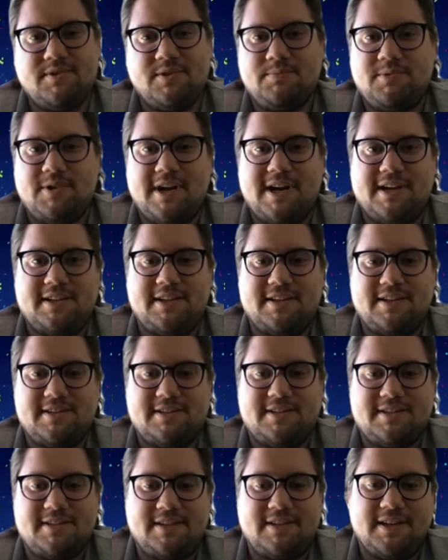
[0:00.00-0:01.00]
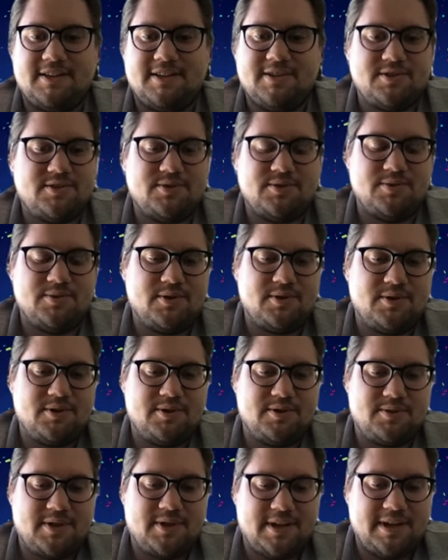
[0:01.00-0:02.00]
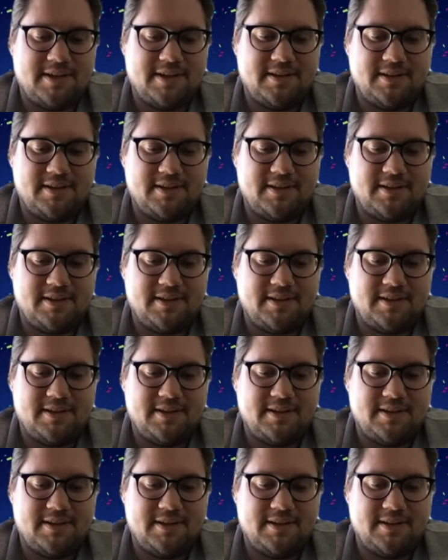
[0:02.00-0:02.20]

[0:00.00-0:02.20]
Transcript: practice, like the sooner you can,